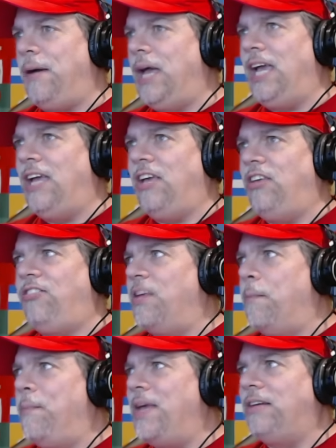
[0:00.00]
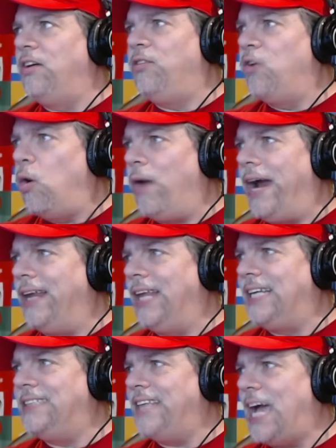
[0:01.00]
It's the middle of nowhere. Like,
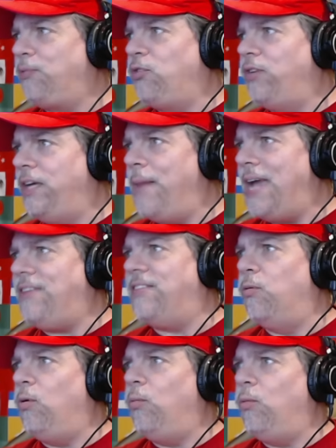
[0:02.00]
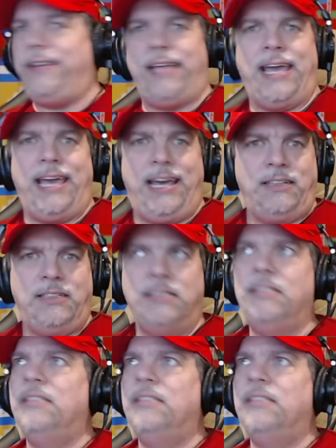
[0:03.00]
it's absolutely amazing. What the hell?